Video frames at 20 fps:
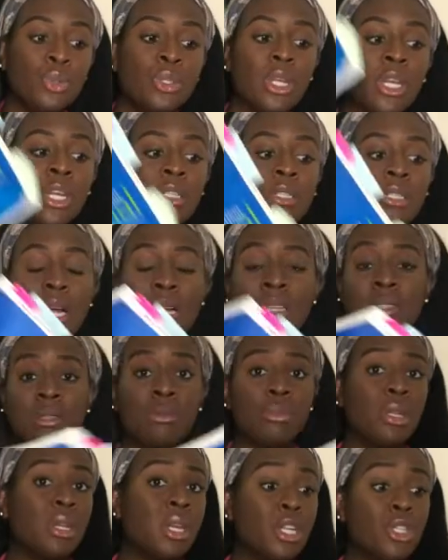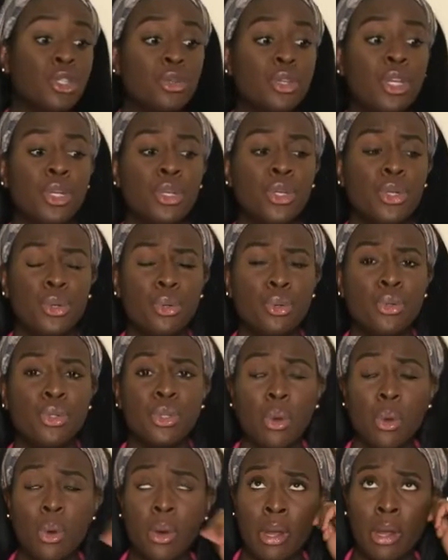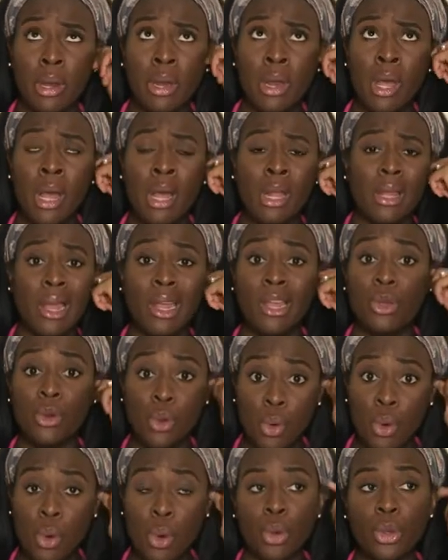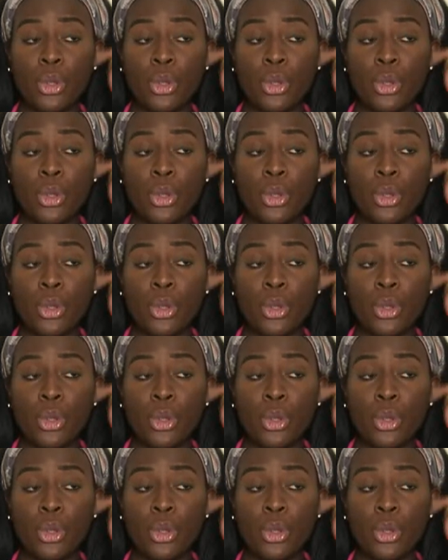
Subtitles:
and it's not something that you can use on like Google.